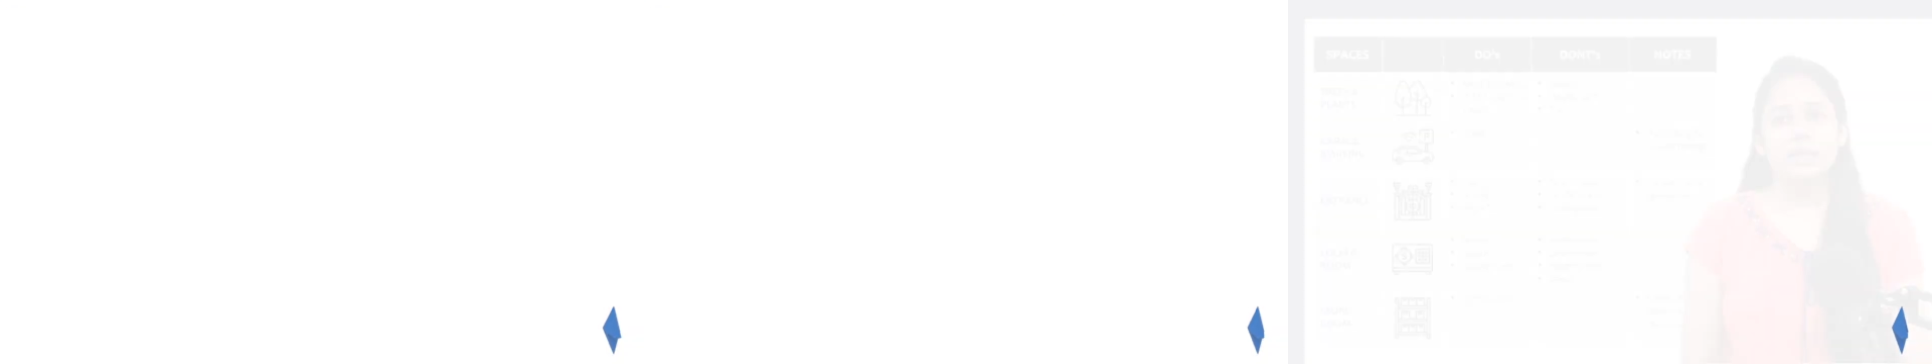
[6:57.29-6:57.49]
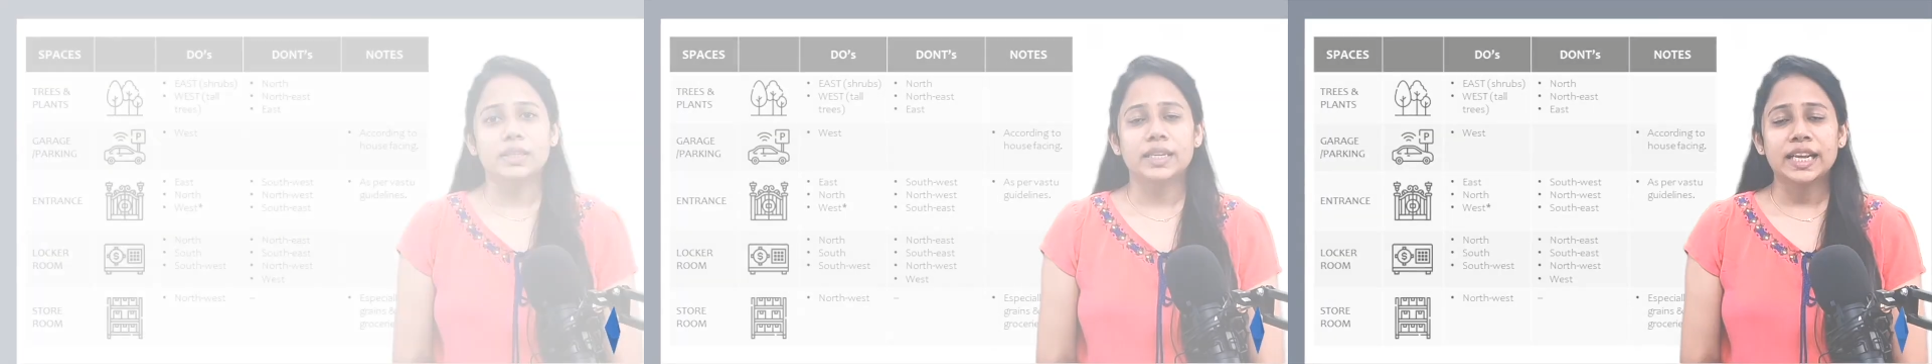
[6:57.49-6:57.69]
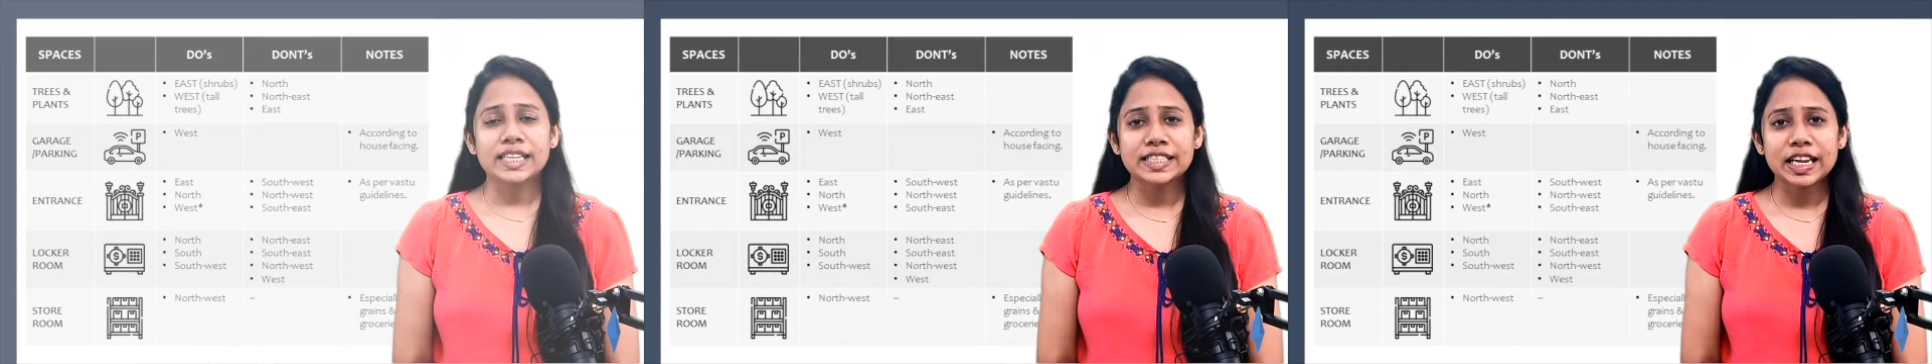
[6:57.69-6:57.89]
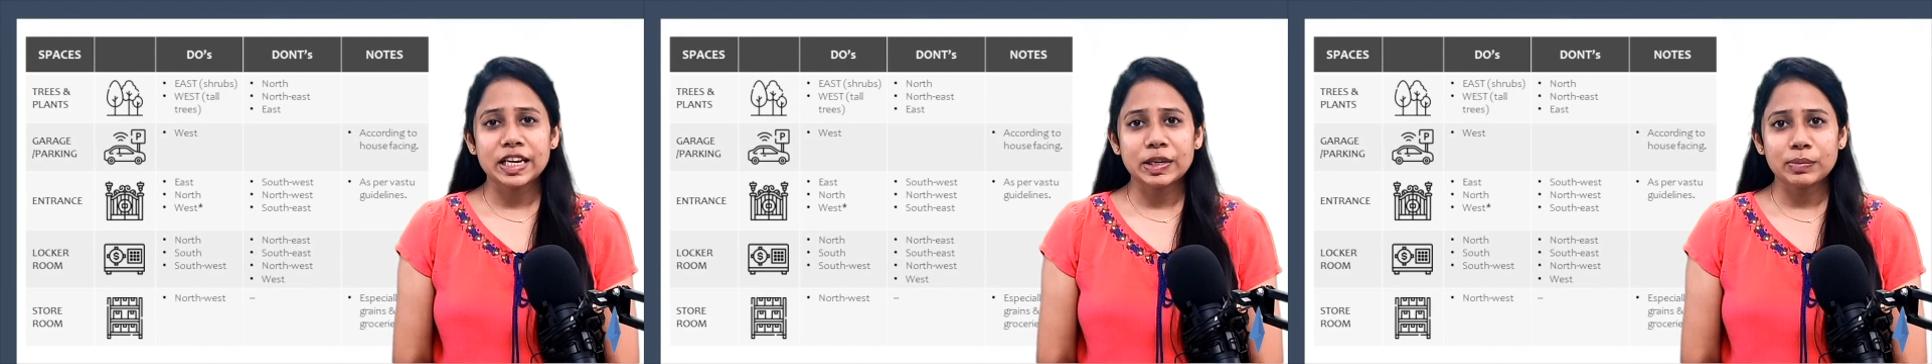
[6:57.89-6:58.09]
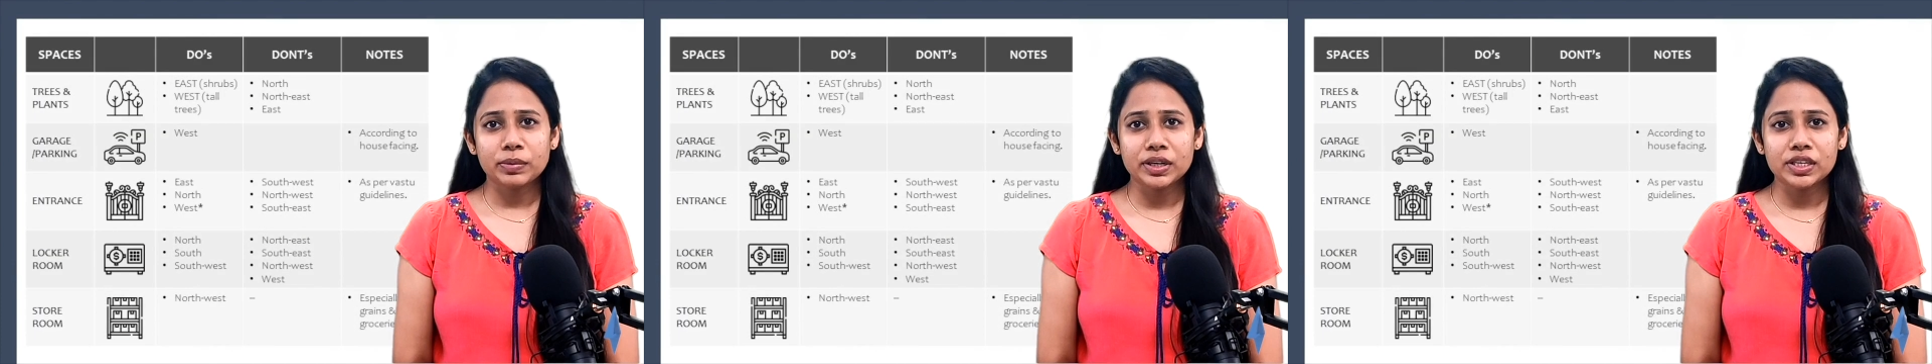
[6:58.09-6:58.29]
The next
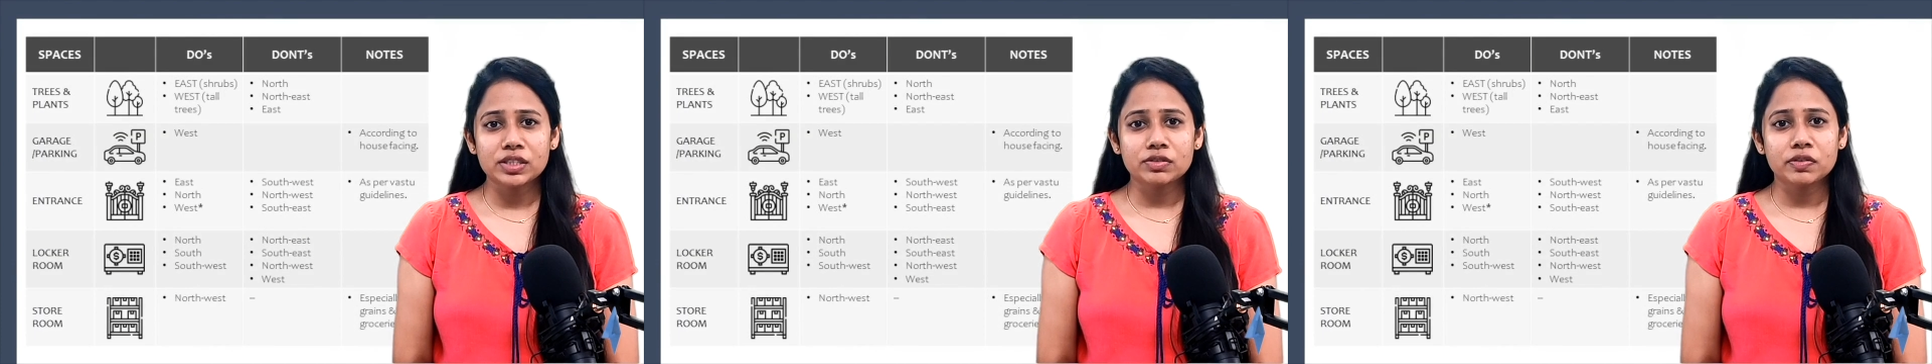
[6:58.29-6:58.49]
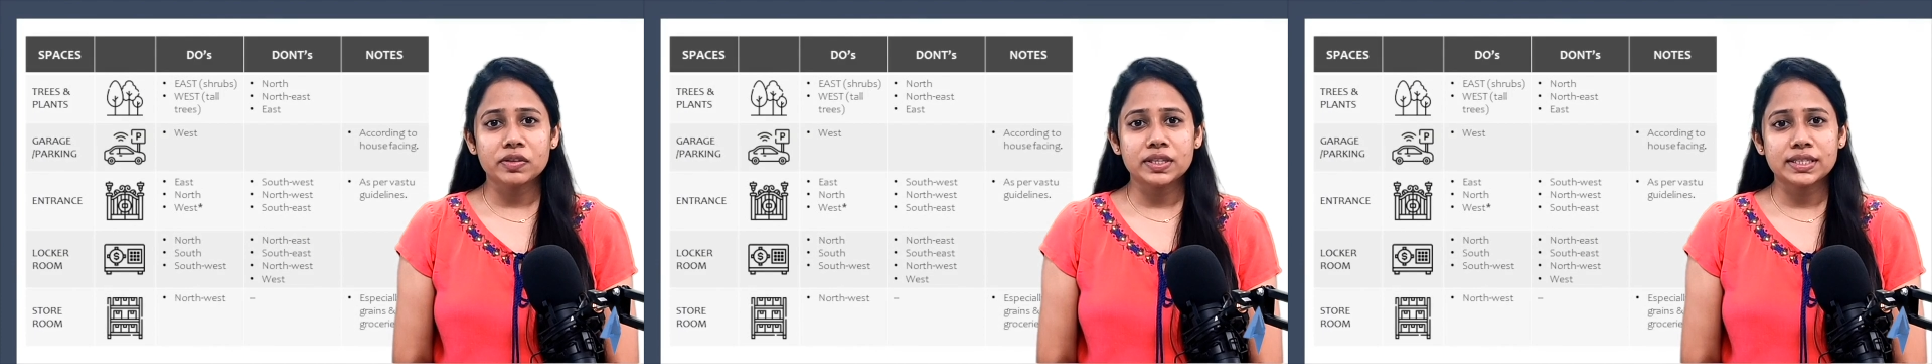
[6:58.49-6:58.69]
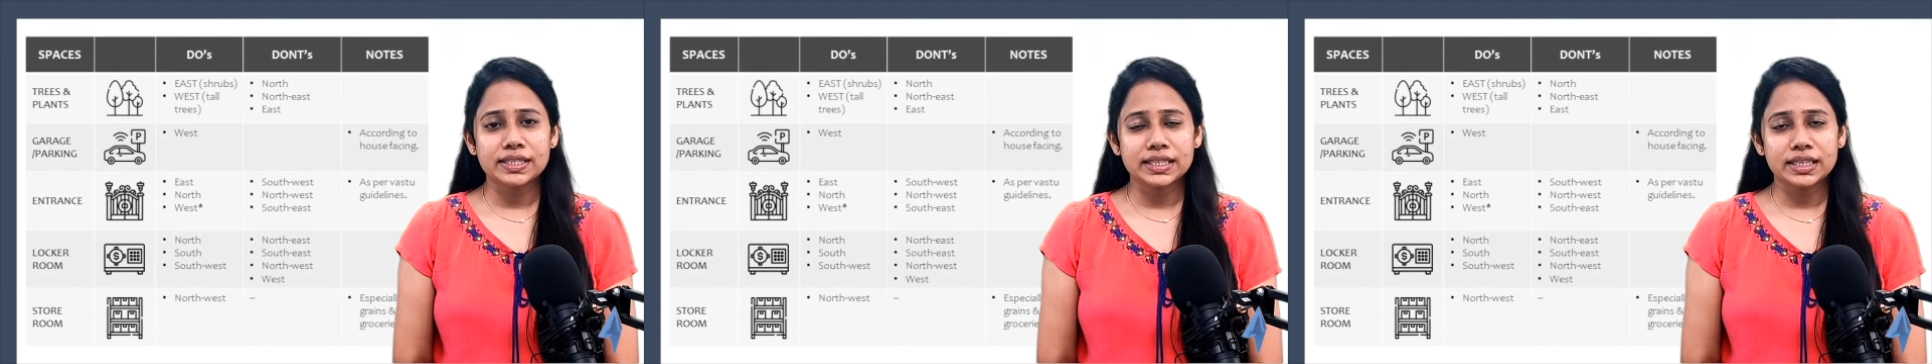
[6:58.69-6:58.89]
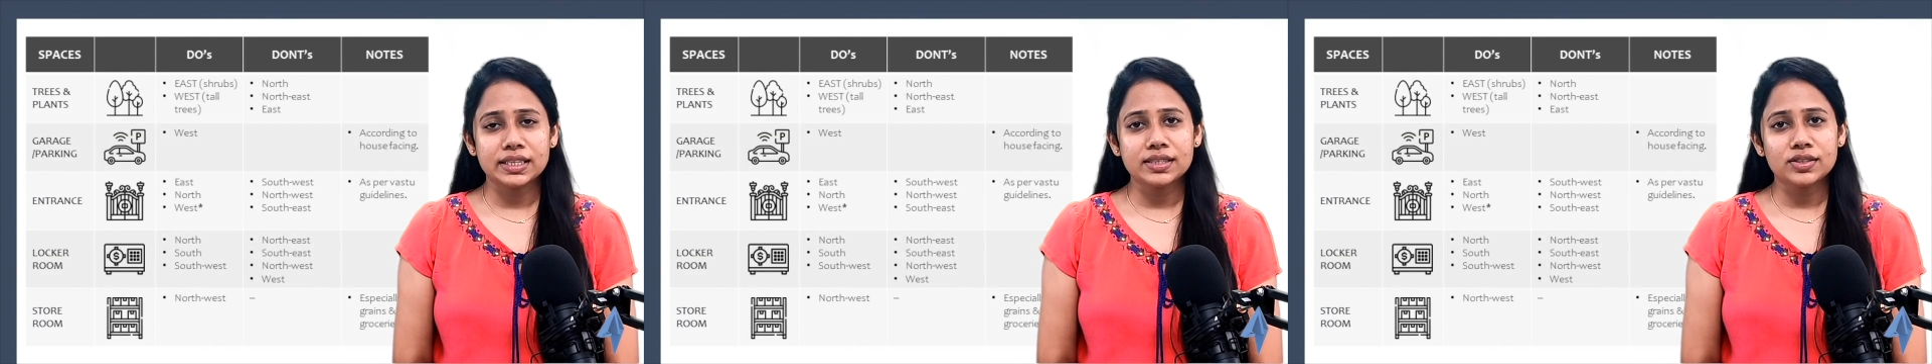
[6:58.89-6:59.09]
elements we will see is